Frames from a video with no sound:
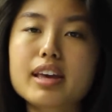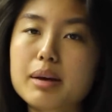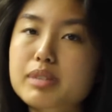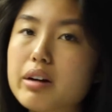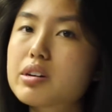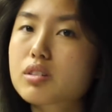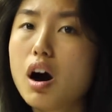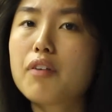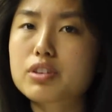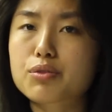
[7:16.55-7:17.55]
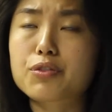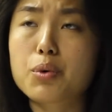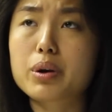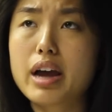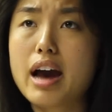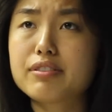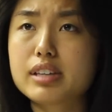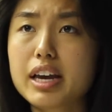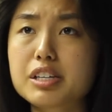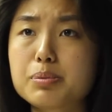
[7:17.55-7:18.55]
camped out in his office for 4.5
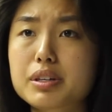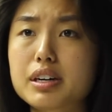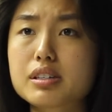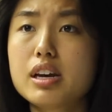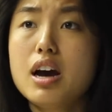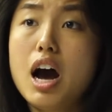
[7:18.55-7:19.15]
days because